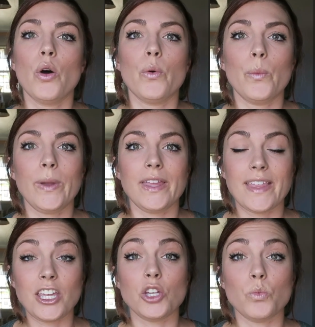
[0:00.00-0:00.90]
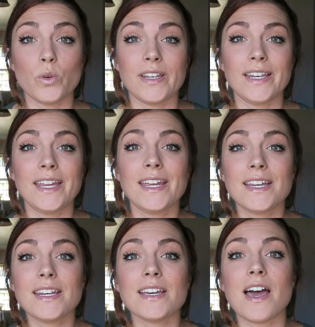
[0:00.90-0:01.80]
you would
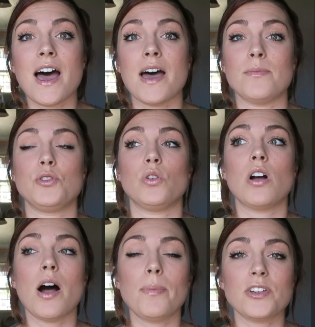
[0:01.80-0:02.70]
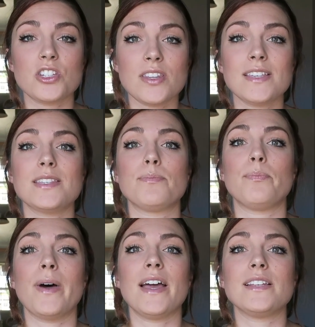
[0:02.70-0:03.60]
need to accomplish this,
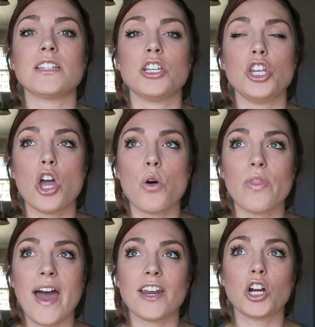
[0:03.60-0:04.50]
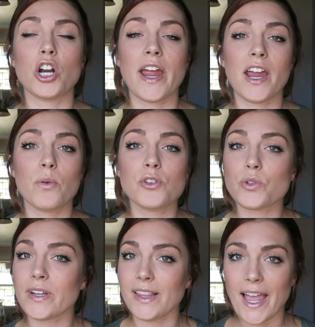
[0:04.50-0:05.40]
but know that her hair was
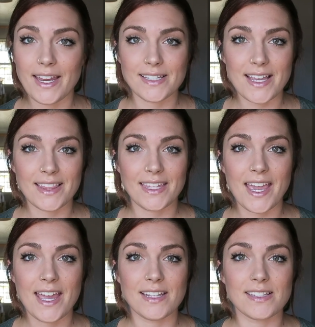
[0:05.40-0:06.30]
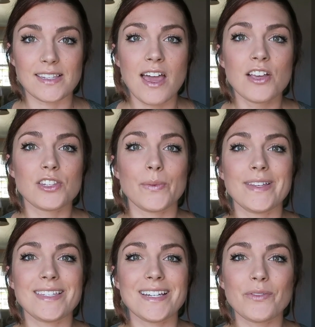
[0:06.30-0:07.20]
already lightened at the ends, so we
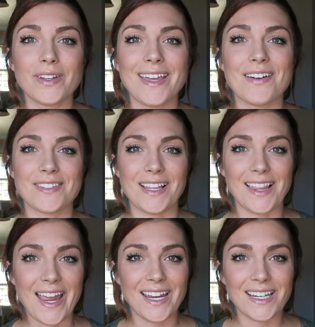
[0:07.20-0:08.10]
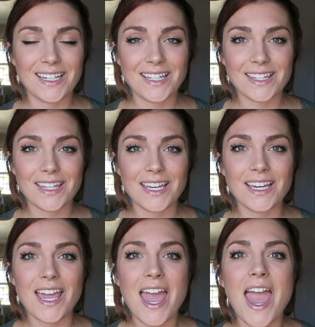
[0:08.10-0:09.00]
didn't really have to lighten
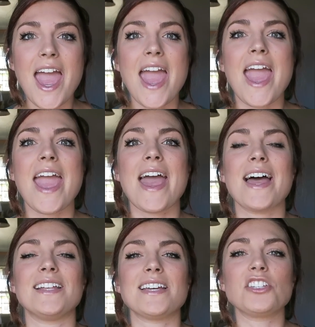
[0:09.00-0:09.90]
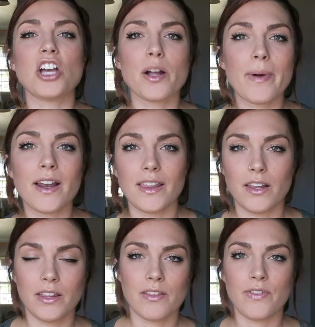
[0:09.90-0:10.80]
anything. And I talk about it a
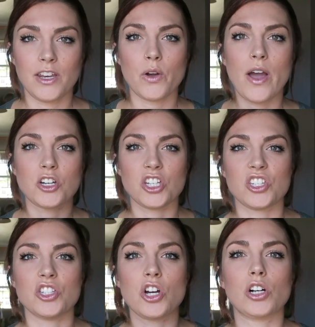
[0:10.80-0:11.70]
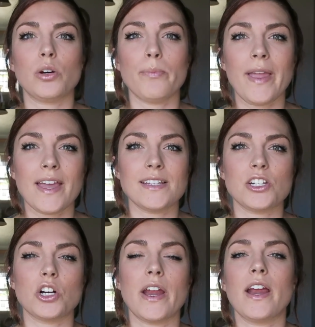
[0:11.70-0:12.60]
little in the video how she has a darker band
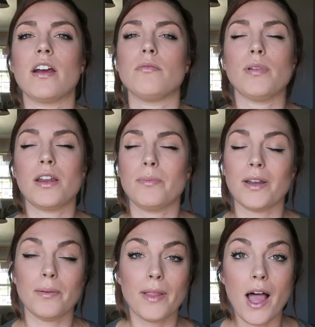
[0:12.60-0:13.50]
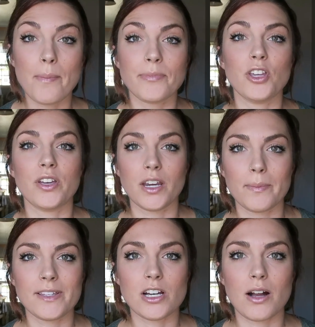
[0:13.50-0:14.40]
in her hair and blah blah blah. You'll hear
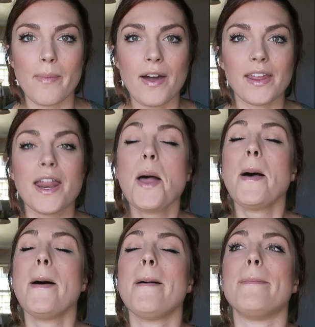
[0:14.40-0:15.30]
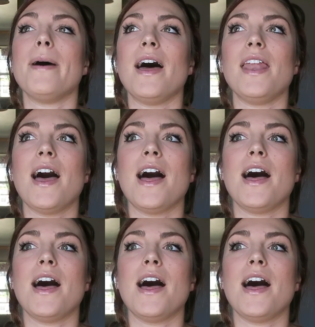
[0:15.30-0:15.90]
me talk about it, but